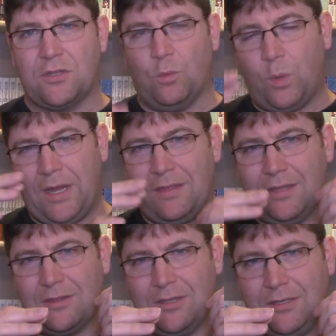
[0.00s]
the way
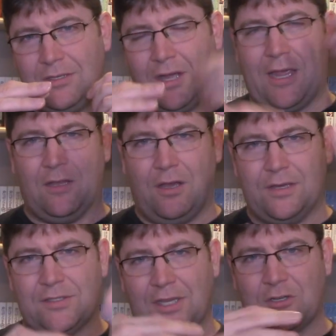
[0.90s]
that the dialogue
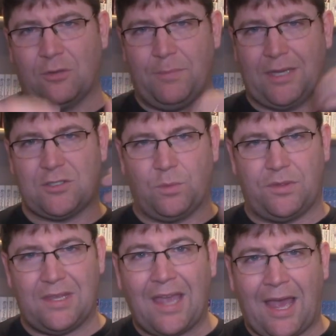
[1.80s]
is intermixed
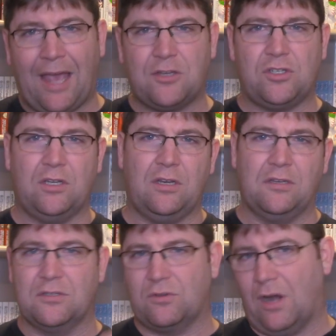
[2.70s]
with the action and
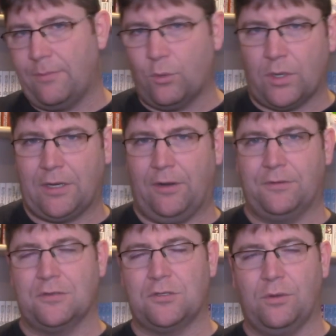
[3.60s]
describing what a
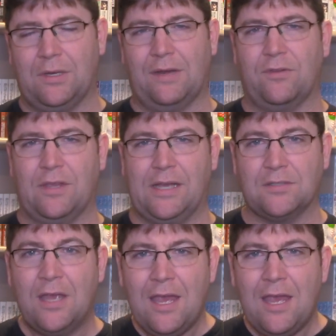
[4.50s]
character is doing and everything else,